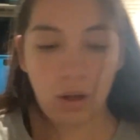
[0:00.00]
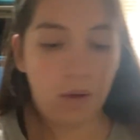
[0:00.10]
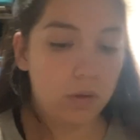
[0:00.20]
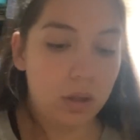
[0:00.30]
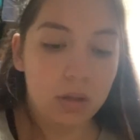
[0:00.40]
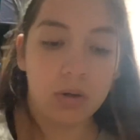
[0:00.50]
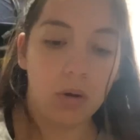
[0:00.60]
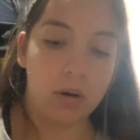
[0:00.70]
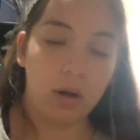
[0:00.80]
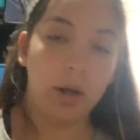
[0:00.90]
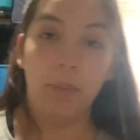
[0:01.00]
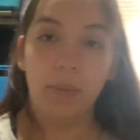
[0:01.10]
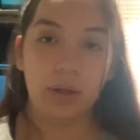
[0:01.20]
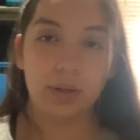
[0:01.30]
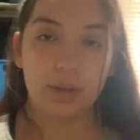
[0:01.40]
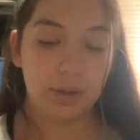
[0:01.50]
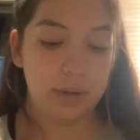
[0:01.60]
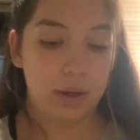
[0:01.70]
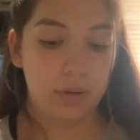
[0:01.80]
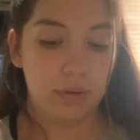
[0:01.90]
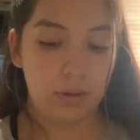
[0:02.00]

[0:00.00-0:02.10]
is all kind of mixed together.